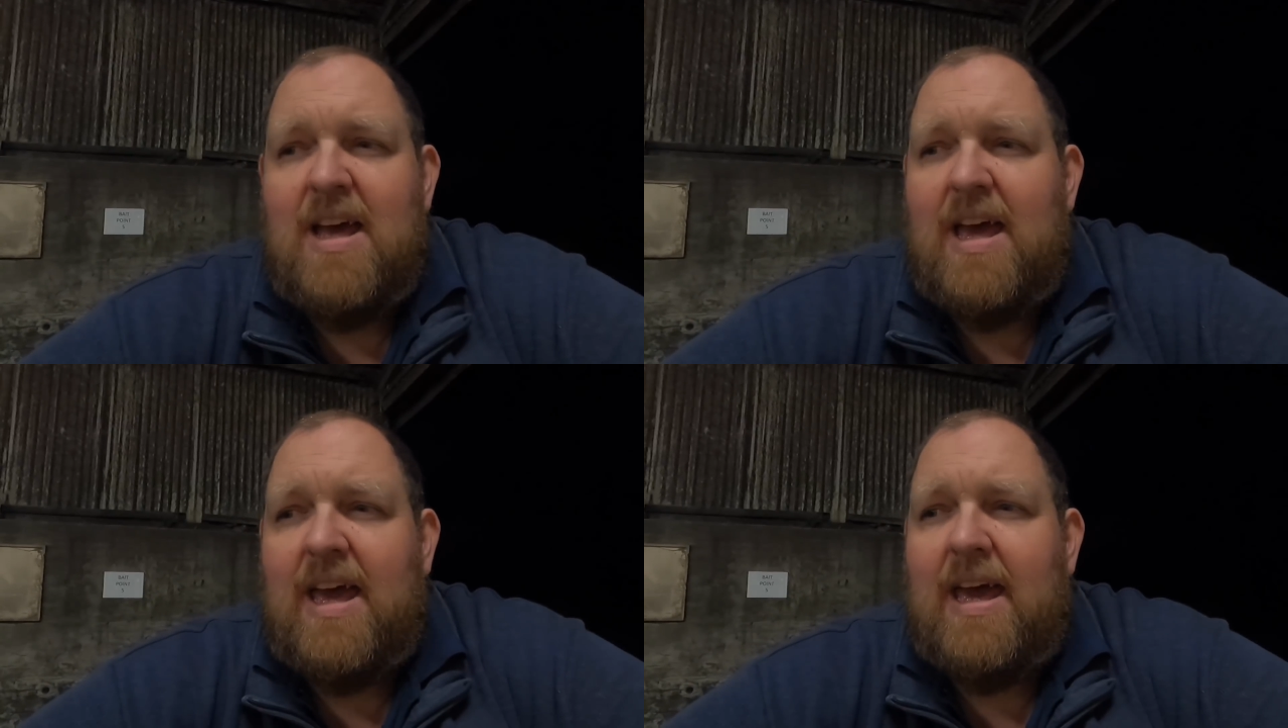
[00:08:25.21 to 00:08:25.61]

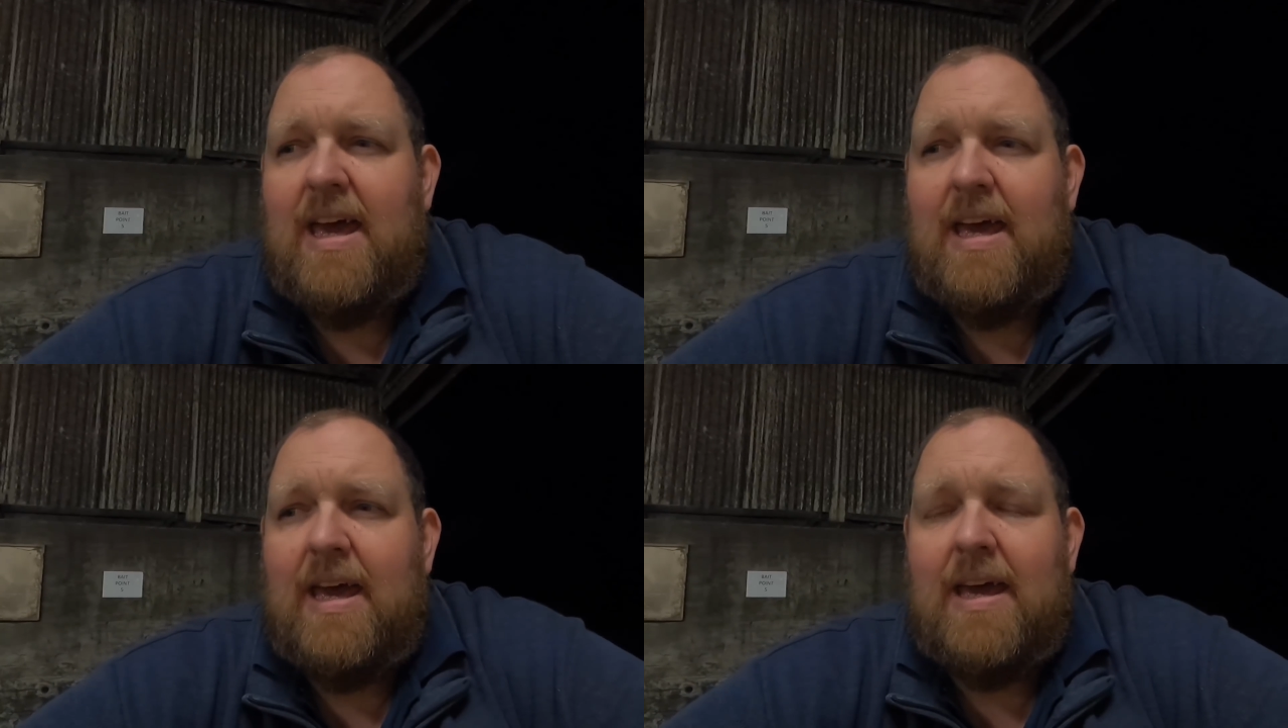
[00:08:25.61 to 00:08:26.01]

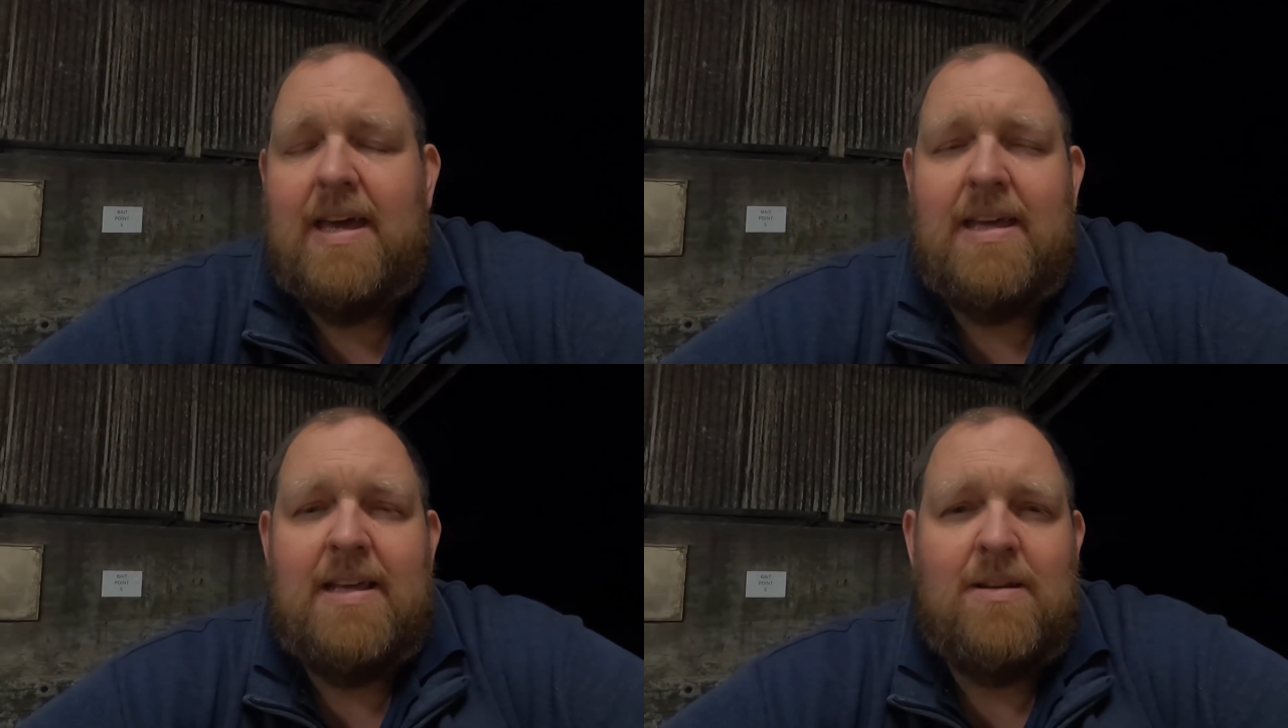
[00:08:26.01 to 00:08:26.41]

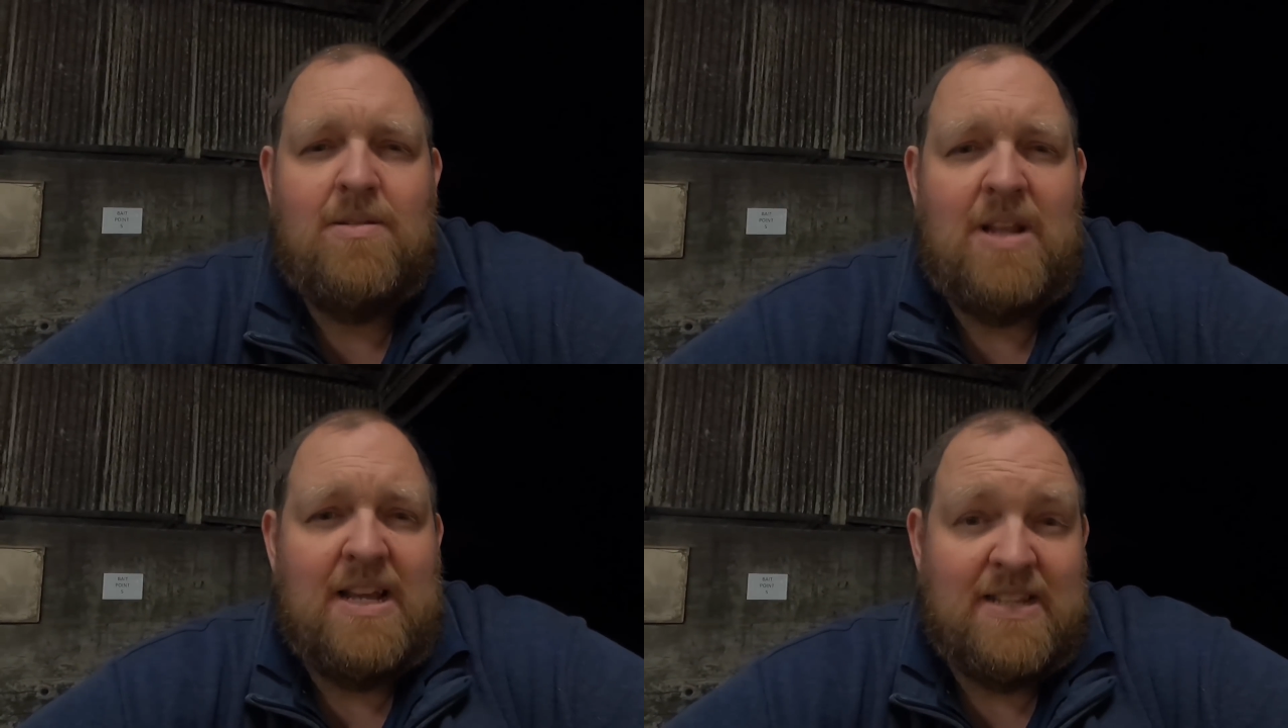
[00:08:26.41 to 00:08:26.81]

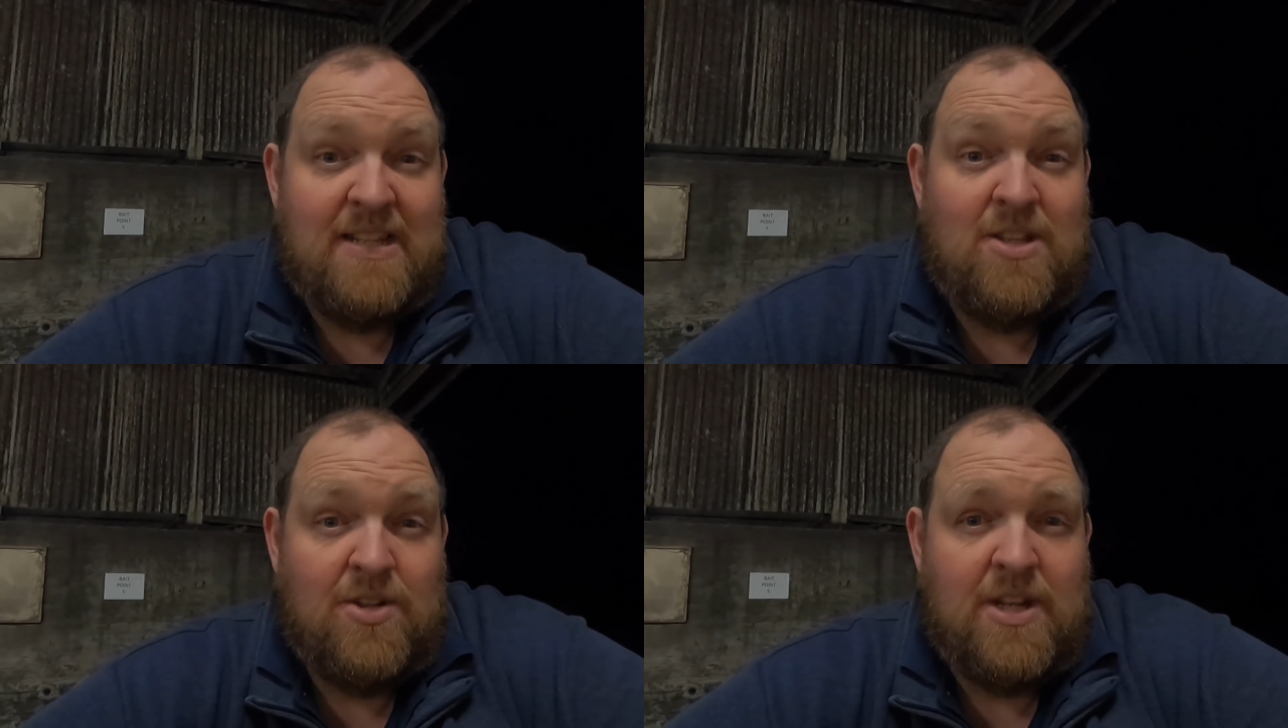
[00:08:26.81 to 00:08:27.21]

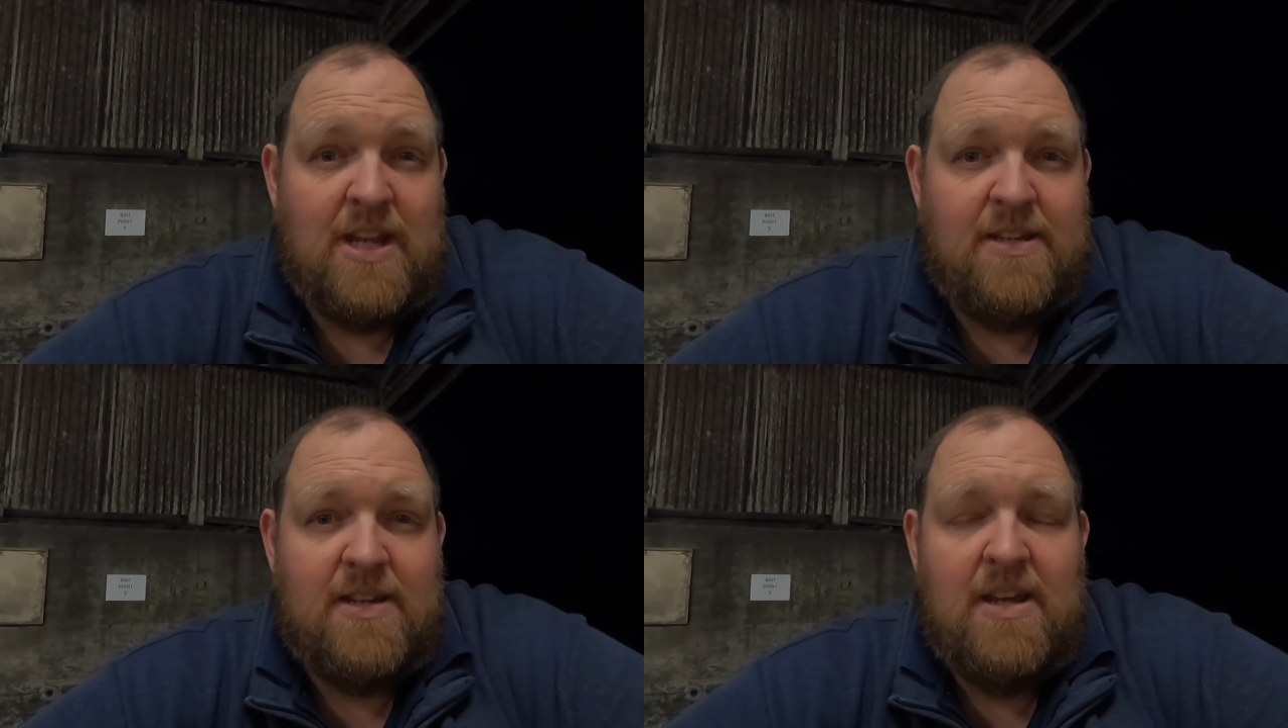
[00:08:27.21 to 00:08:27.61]
Sunday
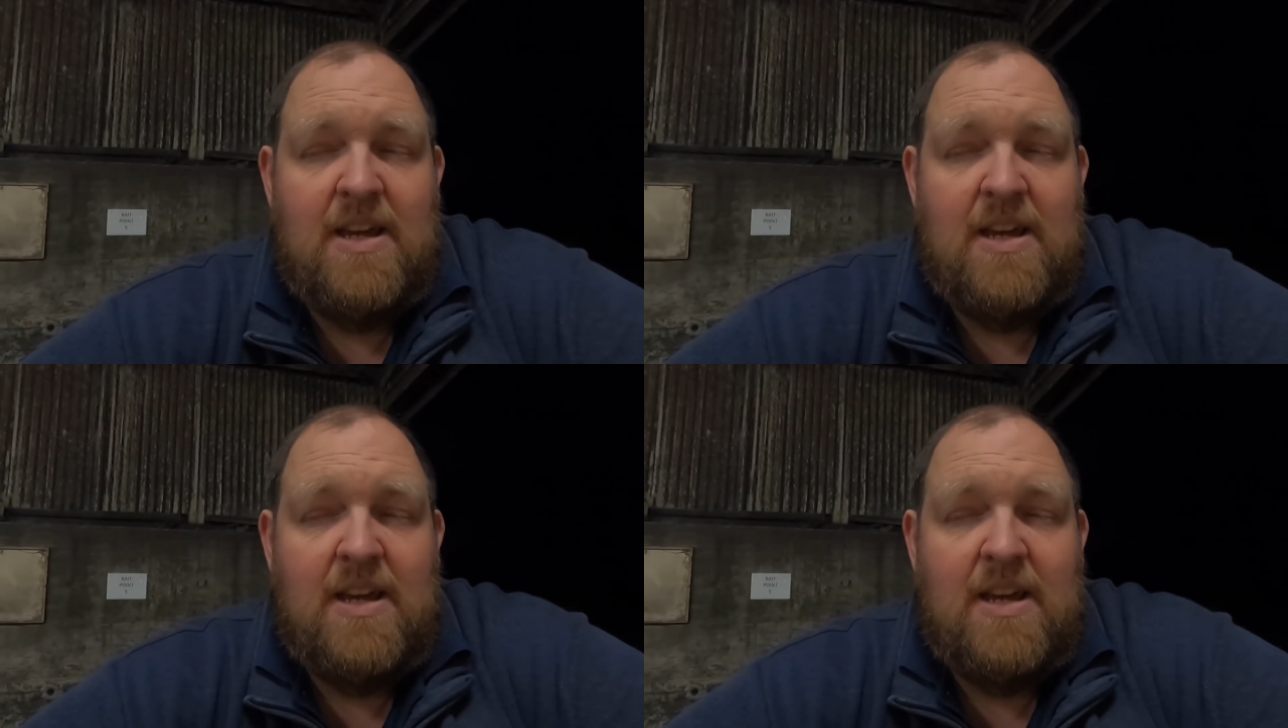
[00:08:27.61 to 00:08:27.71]
night,